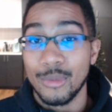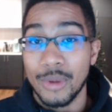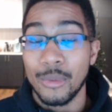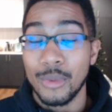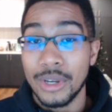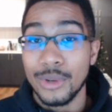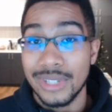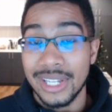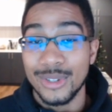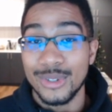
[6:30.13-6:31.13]
than what
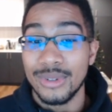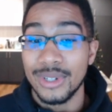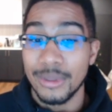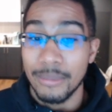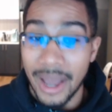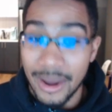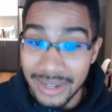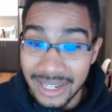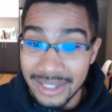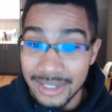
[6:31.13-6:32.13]
windows tells you in its
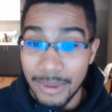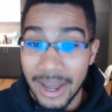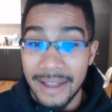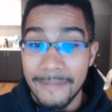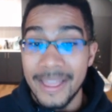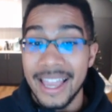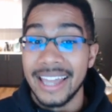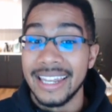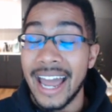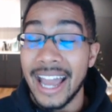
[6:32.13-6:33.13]
about spot
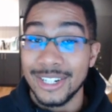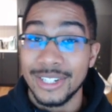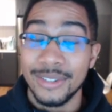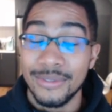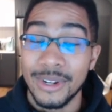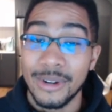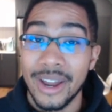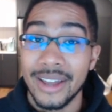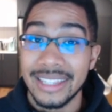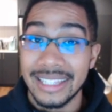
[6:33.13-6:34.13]
and actually figure
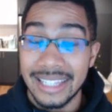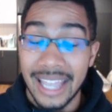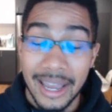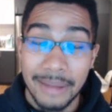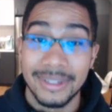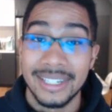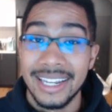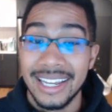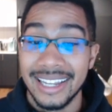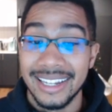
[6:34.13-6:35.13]
out the temps
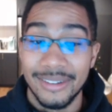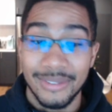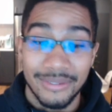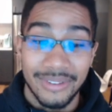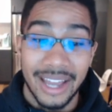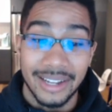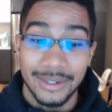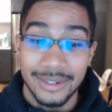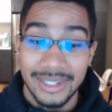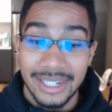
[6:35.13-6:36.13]
and different
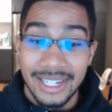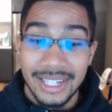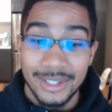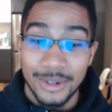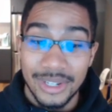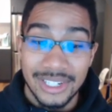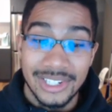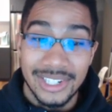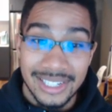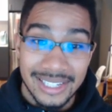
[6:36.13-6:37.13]
factors so
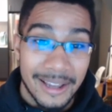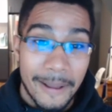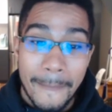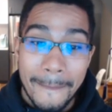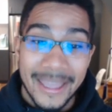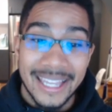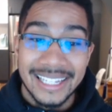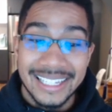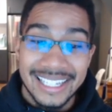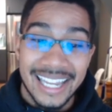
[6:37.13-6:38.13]
it's just
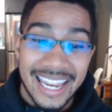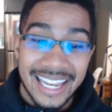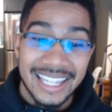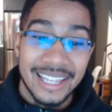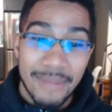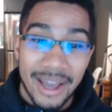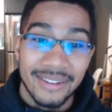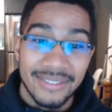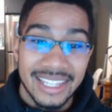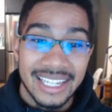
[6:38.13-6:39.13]
insane the
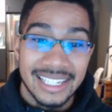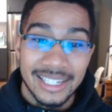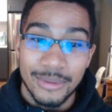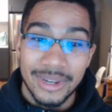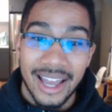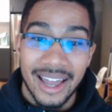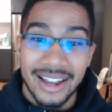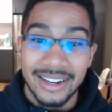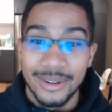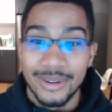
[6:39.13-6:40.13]
amount of things that we got
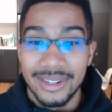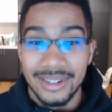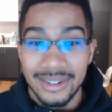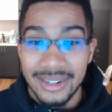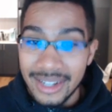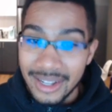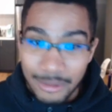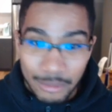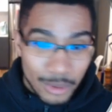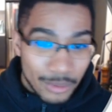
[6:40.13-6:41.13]
on going here
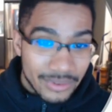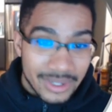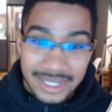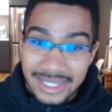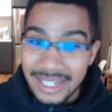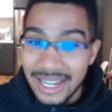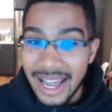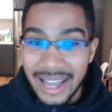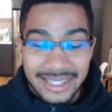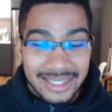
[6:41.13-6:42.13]
rufus
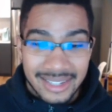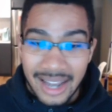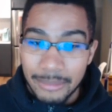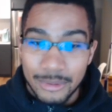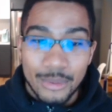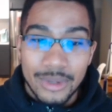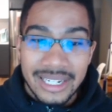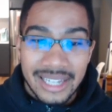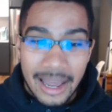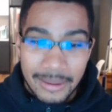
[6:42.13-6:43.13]
i could stop
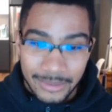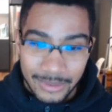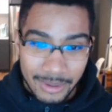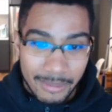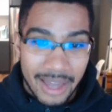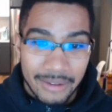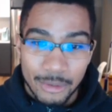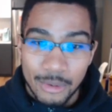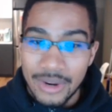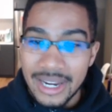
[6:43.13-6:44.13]
20 times for the amount
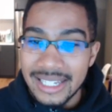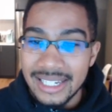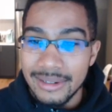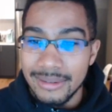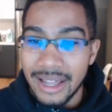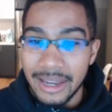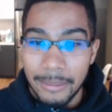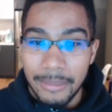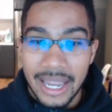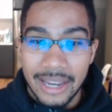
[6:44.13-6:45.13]
of crazy
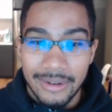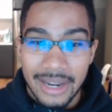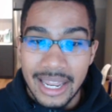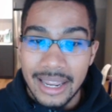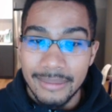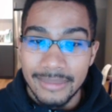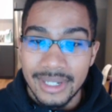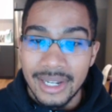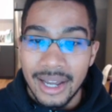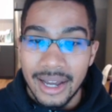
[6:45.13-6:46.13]
like banger
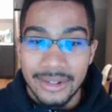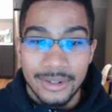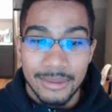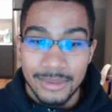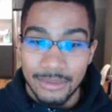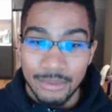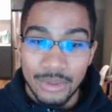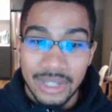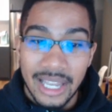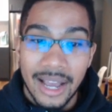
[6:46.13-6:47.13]
names in terms of
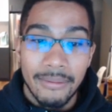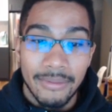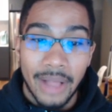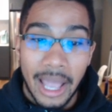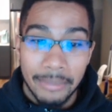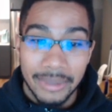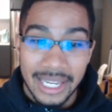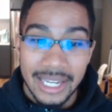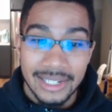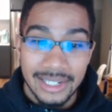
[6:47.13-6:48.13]
really helpful
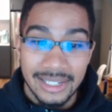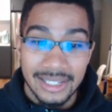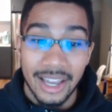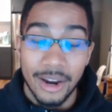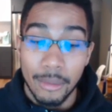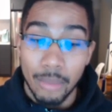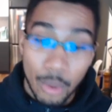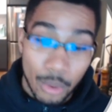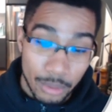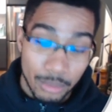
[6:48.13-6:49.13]
applications that are
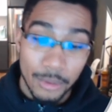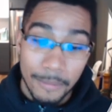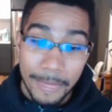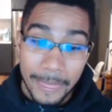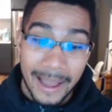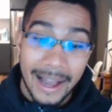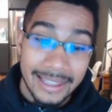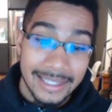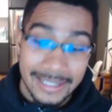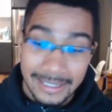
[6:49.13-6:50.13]
portable
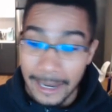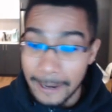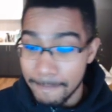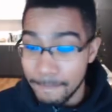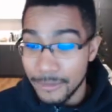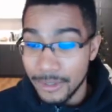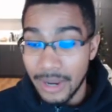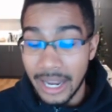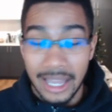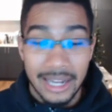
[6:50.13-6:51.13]
on this site
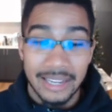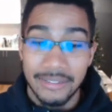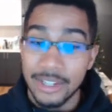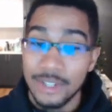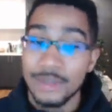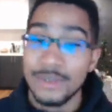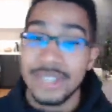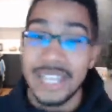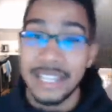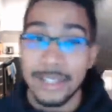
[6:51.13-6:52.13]
so I got to give a
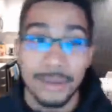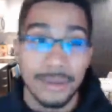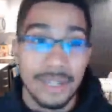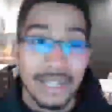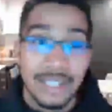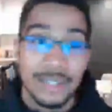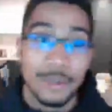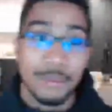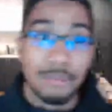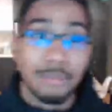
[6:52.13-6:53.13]
huge thank you
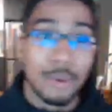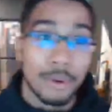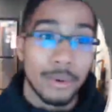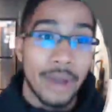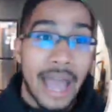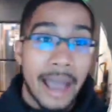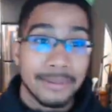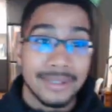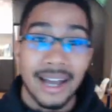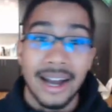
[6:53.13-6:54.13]
to
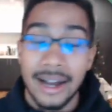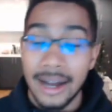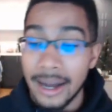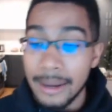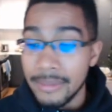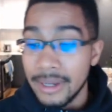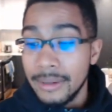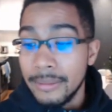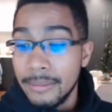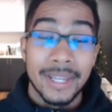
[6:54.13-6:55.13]
portableapps.com
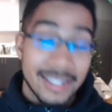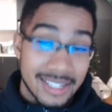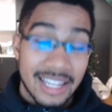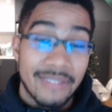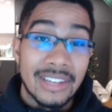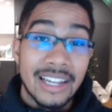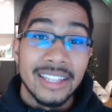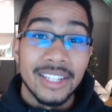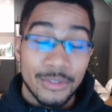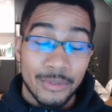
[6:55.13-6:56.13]
because they've
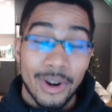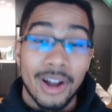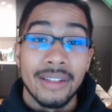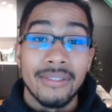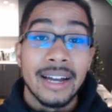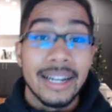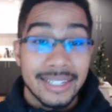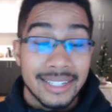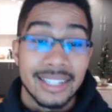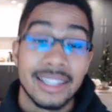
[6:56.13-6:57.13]
done this for all of
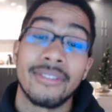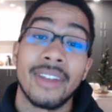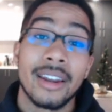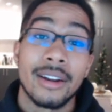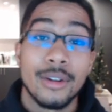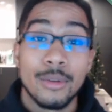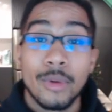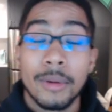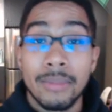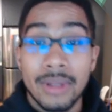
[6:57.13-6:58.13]
us. They've got it all in
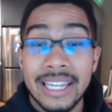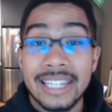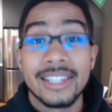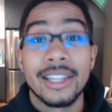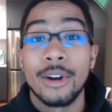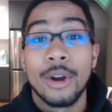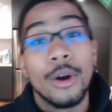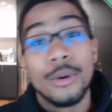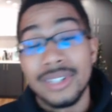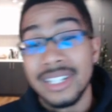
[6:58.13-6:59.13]
one place. They're
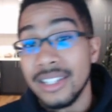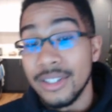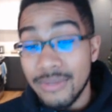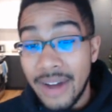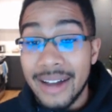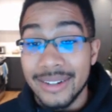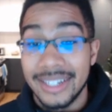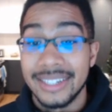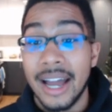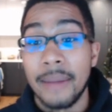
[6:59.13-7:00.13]
hosting these files
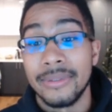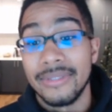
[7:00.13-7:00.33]
on top